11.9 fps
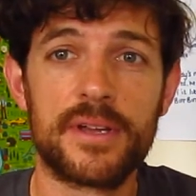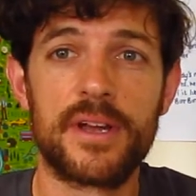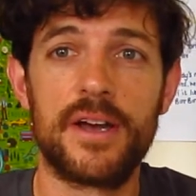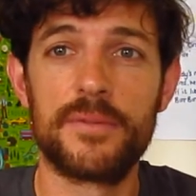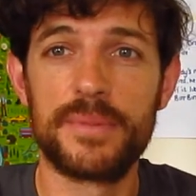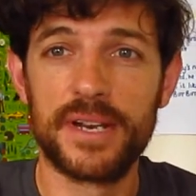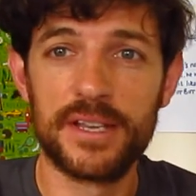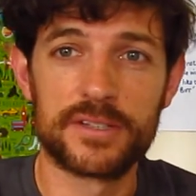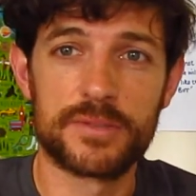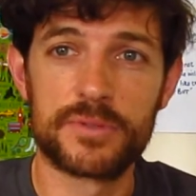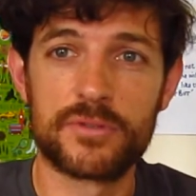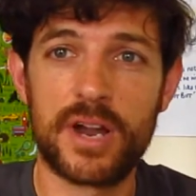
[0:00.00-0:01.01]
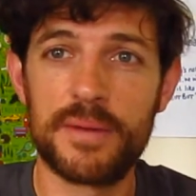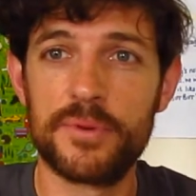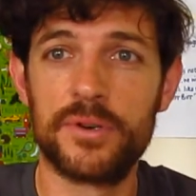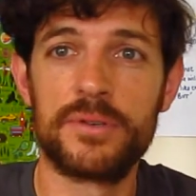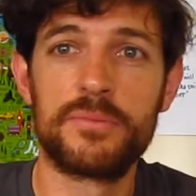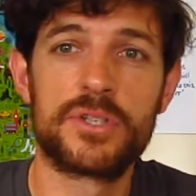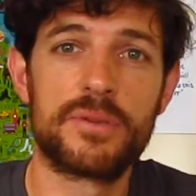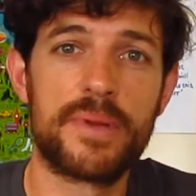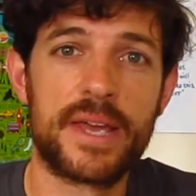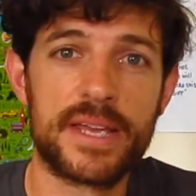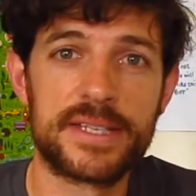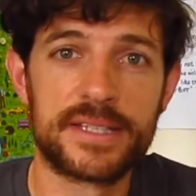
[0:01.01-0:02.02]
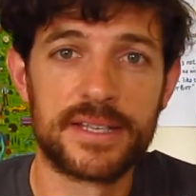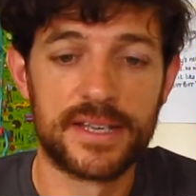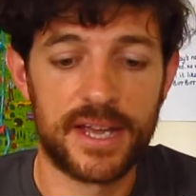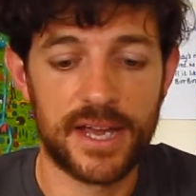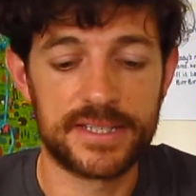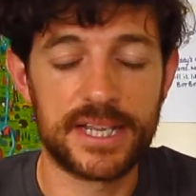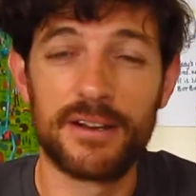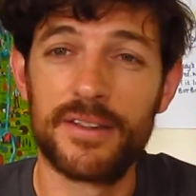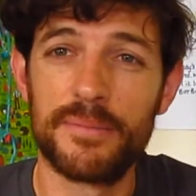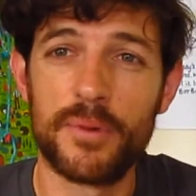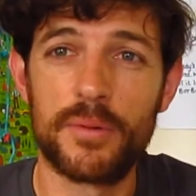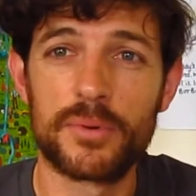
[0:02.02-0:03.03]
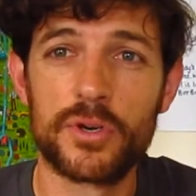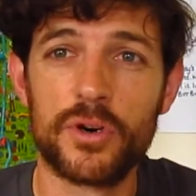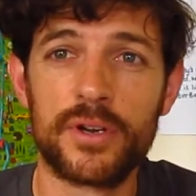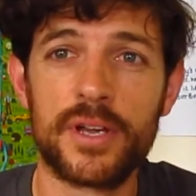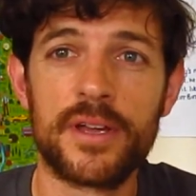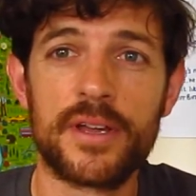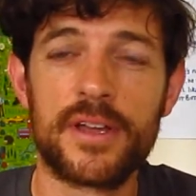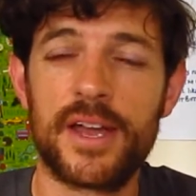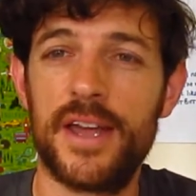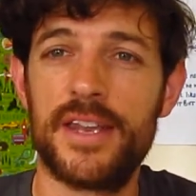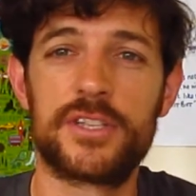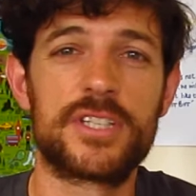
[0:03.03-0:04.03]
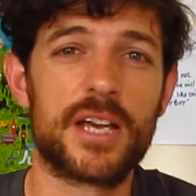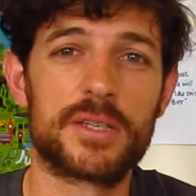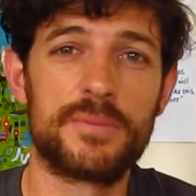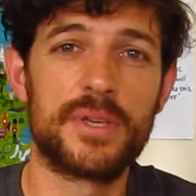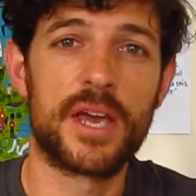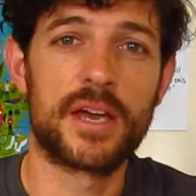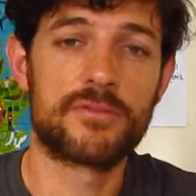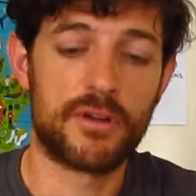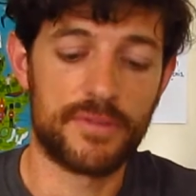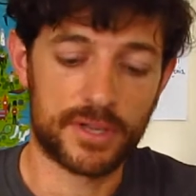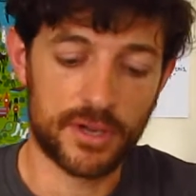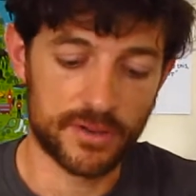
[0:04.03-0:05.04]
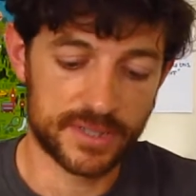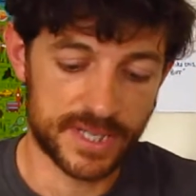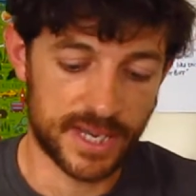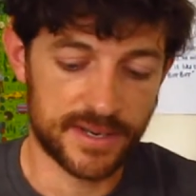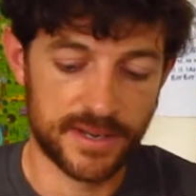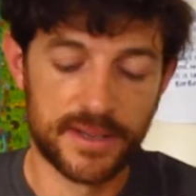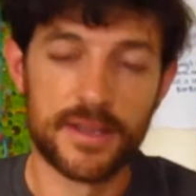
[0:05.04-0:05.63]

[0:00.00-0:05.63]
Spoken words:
There'll be a little subscribe button which appears down in the bottom corner, and it just helps me grow the content.